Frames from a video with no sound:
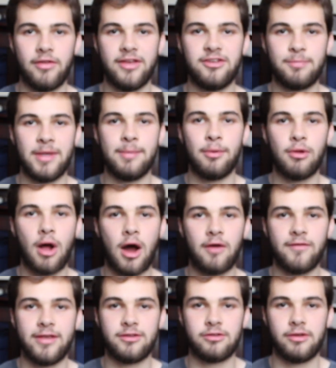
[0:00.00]
These people
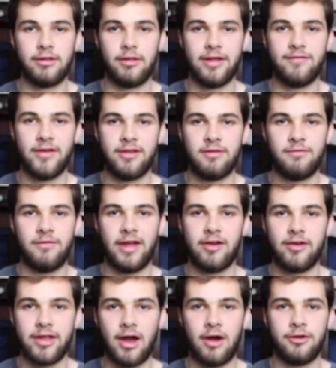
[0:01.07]
obviously live in a
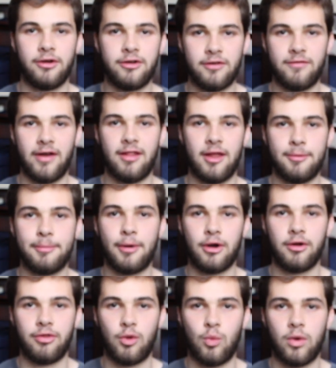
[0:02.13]
very underdeveloped
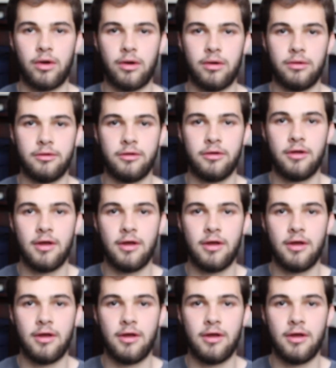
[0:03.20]
part of the world.